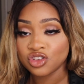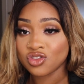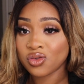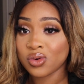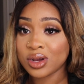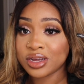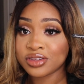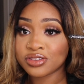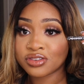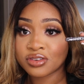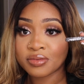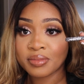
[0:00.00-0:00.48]

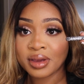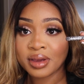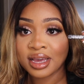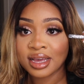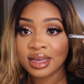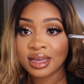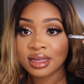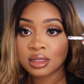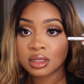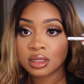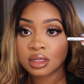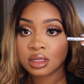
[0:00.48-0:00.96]

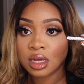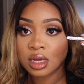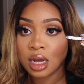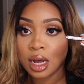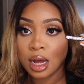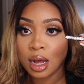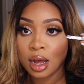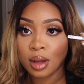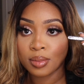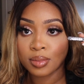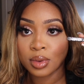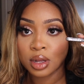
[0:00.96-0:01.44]
Tweezerman's
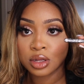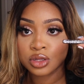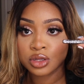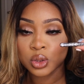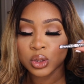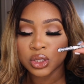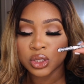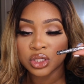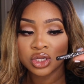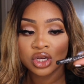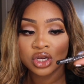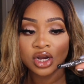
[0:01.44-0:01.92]

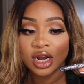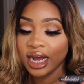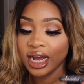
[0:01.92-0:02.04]
tweezer,